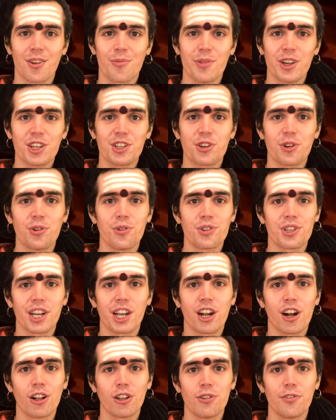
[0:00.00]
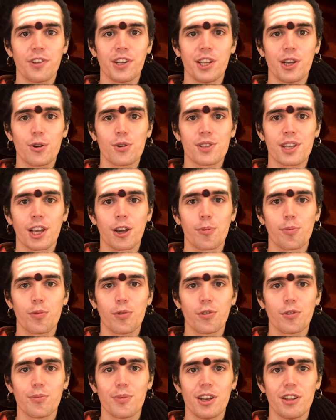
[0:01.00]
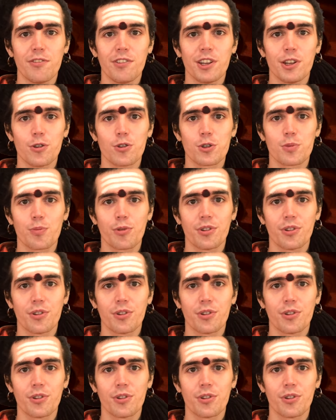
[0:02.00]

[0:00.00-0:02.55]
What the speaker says: make sure you check all the videos. I upload many videos